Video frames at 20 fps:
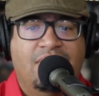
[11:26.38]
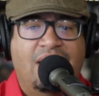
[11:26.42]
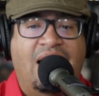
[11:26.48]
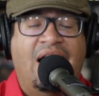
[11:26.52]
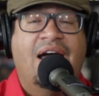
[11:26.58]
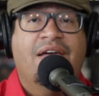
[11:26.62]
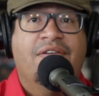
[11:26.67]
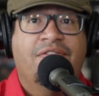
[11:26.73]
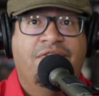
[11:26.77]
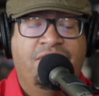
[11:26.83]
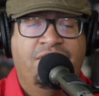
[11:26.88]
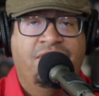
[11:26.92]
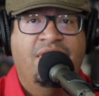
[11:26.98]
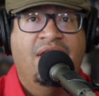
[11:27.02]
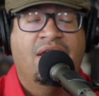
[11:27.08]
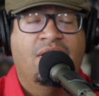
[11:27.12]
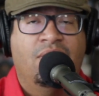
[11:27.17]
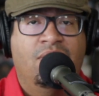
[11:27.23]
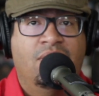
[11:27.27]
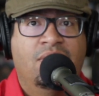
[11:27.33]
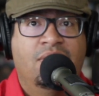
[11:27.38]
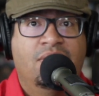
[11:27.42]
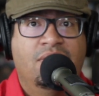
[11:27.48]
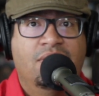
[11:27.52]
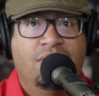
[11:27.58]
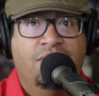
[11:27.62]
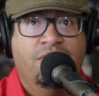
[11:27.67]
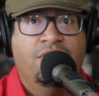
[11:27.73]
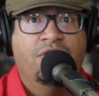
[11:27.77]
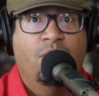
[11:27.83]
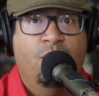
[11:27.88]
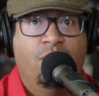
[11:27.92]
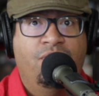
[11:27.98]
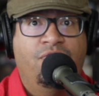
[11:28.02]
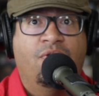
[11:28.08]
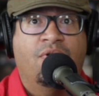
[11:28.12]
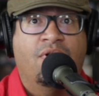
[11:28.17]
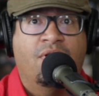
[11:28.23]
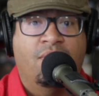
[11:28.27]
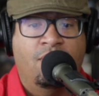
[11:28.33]
I fail the go
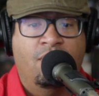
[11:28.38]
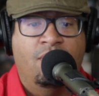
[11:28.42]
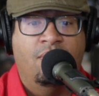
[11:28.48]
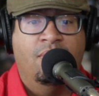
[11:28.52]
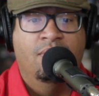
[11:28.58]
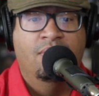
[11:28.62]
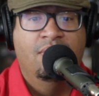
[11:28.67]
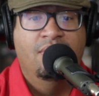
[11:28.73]
for it roll.